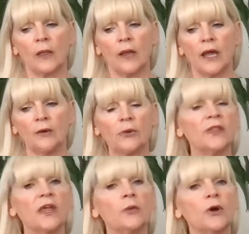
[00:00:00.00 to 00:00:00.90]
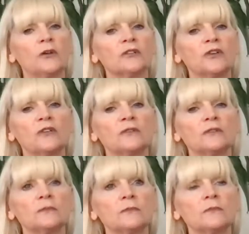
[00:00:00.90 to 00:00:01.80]
And when they work so
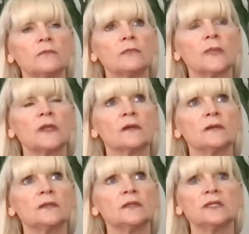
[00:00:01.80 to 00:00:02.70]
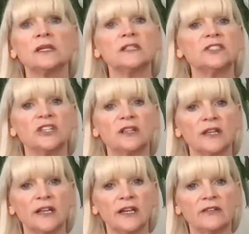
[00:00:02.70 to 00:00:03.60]

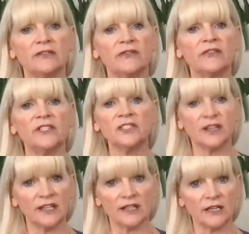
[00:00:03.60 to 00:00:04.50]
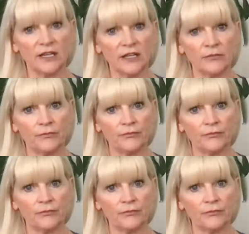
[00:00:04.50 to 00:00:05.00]
diligently and vigilantly